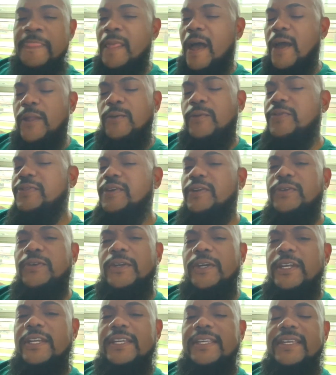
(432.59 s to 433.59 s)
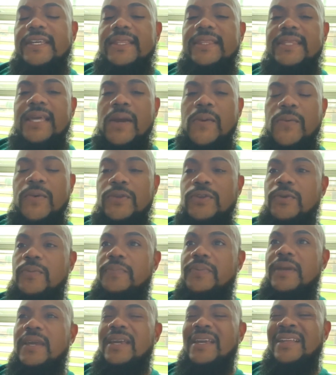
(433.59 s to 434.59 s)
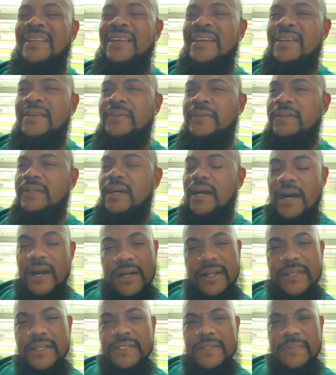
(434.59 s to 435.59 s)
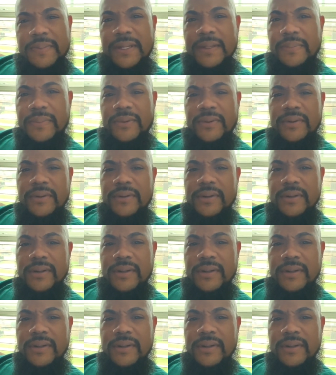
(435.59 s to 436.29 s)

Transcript: I don't think you're going to get that when you're being ugly to people.